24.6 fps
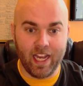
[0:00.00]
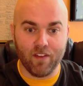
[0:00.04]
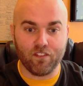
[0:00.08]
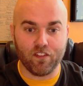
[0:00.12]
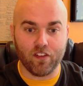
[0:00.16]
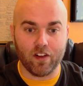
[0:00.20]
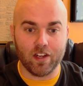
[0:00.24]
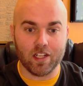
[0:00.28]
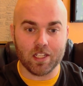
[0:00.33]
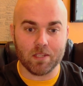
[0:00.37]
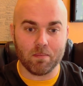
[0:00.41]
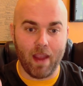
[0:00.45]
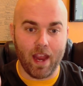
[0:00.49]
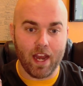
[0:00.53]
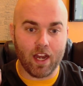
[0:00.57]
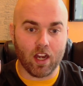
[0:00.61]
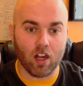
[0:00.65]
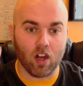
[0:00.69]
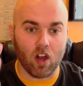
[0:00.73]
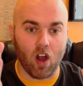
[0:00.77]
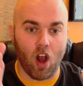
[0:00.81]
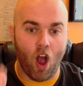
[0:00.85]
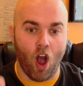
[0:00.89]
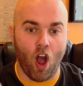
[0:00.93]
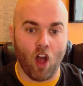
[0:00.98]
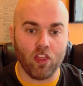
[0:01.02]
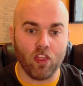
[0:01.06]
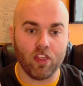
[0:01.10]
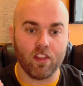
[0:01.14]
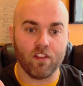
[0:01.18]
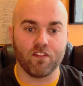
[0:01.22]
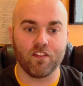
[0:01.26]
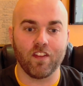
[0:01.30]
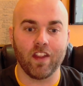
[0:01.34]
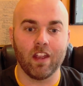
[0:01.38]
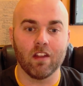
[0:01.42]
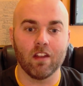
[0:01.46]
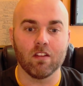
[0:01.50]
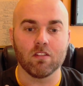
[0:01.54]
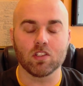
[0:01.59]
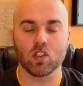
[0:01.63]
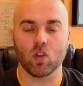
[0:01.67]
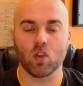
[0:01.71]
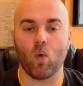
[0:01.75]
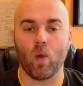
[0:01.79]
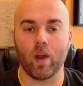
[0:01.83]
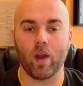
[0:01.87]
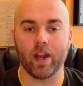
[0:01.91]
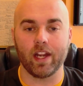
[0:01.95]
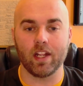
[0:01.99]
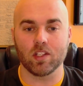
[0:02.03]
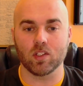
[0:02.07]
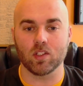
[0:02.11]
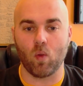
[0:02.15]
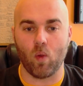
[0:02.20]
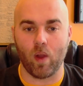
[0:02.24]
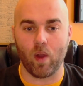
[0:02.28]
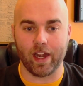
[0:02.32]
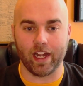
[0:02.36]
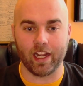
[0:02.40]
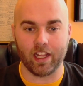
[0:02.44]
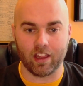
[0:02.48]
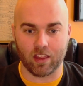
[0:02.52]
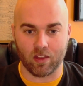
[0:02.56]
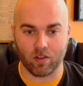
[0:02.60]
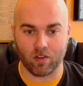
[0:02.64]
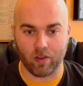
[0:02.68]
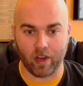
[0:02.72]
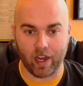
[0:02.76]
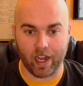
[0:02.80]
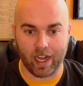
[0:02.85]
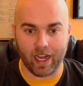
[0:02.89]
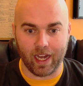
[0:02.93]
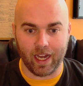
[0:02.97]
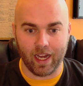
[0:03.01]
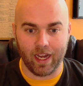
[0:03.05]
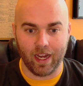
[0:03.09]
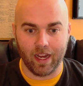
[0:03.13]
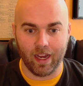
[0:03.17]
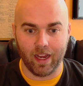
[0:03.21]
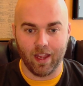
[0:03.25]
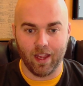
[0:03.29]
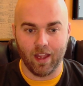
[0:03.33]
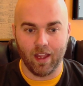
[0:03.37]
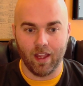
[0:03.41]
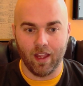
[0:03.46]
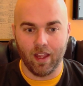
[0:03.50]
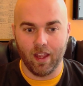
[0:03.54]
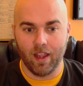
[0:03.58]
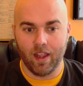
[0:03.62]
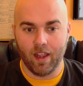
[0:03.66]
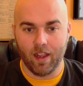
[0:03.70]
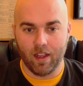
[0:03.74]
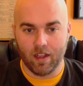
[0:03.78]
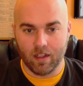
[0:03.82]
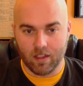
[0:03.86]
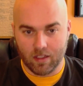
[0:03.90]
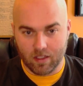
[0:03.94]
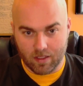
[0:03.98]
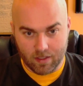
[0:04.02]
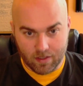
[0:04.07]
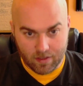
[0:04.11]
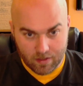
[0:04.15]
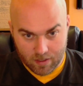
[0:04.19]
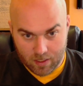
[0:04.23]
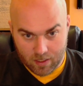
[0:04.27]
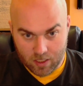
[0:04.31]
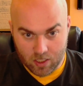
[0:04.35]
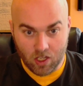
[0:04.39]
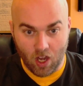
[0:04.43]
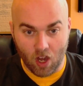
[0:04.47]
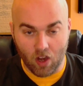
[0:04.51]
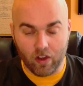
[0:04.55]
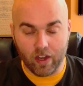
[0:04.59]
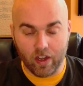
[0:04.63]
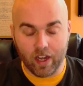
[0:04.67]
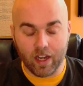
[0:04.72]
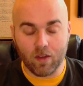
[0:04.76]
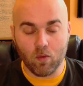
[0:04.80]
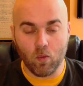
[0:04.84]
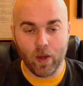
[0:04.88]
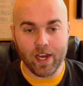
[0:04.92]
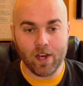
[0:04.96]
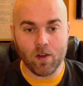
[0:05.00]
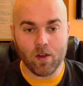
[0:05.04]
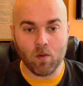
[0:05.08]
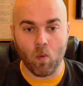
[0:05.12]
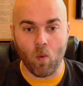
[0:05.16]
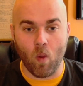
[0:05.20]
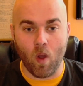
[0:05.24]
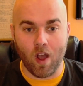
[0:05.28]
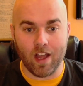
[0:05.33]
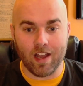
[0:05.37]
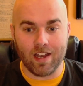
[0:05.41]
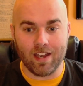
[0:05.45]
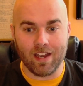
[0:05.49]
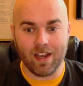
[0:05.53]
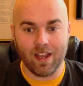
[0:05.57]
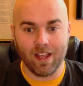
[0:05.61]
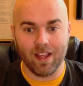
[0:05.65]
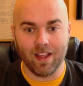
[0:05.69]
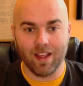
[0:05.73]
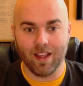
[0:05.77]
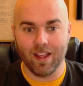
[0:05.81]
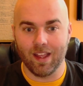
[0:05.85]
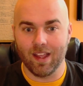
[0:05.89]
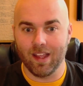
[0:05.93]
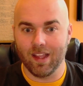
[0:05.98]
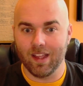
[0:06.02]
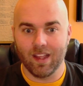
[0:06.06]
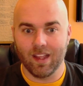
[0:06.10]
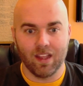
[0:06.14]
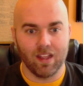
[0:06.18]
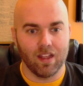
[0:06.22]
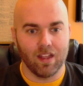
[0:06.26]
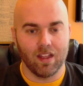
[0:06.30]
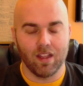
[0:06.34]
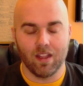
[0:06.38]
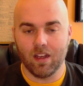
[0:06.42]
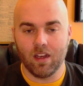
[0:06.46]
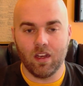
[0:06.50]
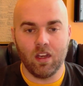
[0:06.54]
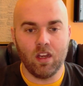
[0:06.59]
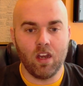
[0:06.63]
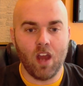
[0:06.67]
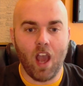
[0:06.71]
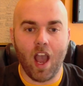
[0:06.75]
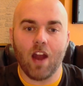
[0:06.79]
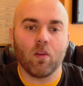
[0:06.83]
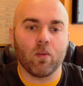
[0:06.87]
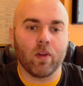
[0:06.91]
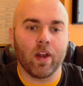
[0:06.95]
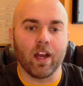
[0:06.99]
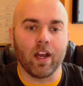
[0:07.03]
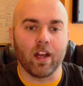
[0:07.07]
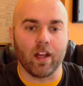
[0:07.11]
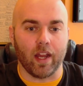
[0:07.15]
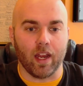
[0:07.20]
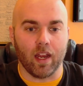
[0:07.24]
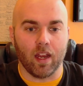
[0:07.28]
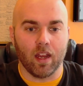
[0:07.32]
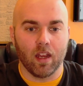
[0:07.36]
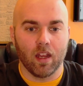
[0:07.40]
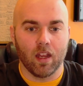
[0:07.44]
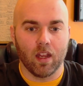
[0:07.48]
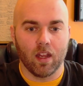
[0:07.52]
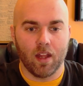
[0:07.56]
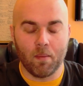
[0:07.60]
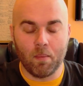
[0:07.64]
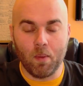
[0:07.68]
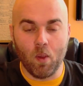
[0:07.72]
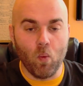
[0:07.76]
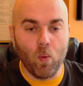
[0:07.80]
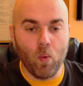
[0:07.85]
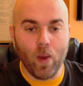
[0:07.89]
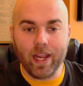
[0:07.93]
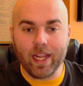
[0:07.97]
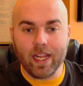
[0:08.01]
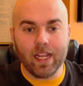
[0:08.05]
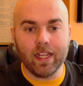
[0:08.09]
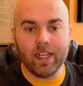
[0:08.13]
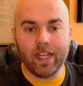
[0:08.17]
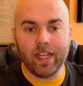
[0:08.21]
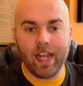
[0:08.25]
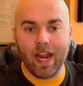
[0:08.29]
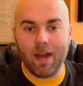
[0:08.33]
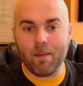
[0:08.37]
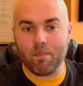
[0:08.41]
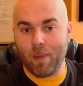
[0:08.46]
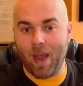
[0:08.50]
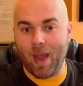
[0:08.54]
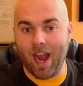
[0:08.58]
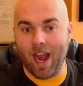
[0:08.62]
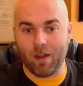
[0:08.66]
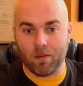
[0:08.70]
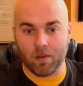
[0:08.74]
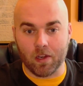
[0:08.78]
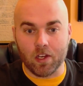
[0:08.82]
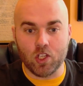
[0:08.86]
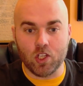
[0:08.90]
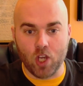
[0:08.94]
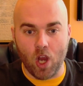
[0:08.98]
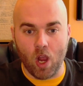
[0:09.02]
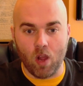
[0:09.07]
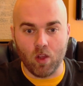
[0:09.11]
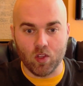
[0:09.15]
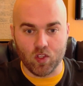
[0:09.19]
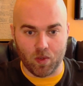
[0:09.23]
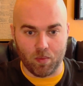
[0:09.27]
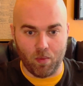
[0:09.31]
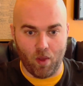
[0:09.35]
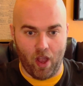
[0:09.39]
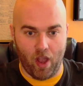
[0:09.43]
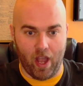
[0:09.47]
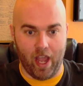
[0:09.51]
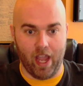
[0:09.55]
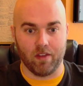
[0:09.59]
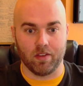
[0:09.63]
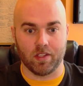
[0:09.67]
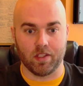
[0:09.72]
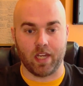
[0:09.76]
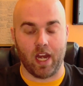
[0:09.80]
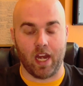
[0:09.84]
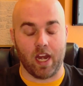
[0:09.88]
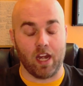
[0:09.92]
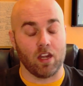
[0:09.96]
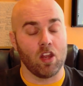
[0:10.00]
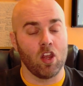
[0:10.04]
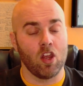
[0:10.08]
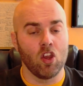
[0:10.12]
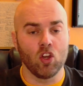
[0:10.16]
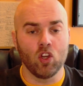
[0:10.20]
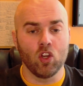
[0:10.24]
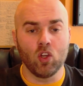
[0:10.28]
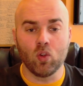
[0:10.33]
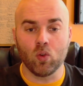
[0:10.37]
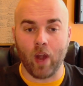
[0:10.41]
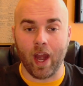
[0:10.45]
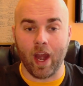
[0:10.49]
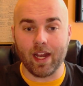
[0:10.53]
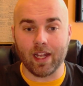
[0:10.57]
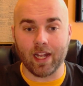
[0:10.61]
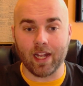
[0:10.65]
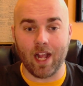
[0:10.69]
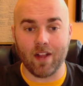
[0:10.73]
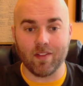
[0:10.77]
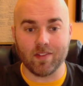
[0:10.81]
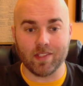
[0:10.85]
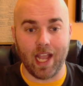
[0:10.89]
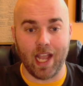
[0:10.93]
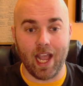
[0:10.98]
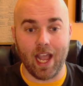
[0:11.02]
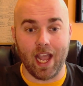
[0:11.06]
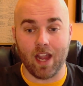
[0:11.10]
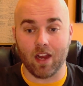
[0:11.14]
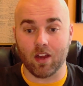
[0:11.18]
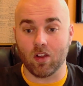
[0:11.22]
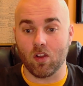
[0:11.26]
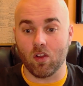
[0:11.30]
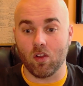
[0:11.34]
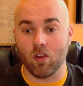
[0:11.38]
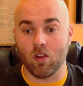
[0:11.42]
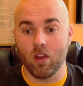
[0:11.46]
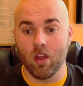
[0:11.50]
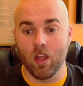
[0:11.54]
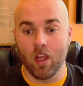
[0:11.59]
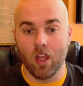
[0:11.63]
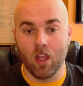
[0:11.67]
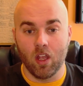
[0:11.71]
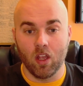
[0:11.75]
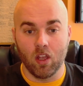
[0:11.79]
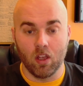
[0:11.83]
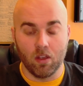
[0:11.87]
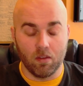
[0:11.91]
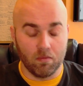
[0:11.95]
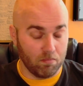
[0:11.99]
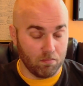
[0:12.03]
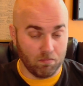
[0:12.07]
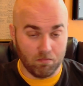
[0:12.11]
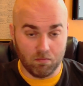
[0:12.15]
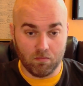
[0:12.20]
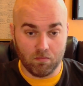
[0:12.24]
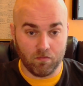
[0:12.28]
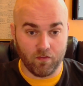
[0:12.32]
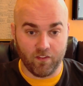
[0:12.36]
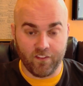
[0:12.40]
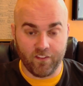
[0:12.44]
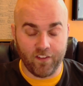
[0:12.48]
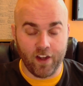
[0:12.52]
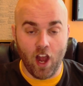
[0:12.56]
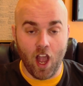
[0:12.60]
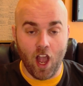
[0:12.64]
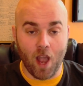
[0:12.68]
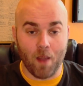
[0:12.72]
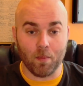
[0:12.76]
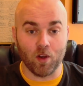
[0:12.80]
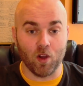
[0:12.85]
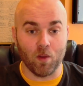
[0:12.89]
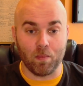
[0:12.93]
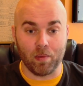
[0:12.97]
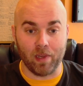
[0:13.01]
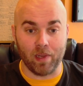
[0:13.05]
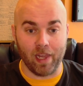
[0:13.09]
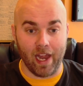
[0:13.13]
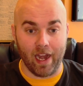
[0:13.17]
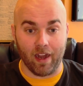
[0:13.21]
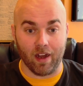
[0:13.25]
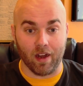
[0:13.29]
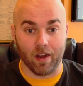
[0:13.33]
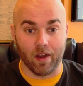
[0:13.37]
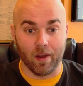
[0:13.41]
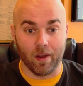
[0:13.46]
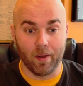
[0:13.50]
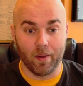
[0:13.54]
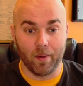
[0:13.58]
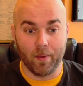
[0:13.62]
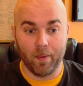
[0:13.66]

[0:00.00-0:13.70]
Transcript: difference maker on the field 2023, starting week 1, not really. I mean, we can get Byron Jones from Ohio State. Great left tackle, phenomenal player.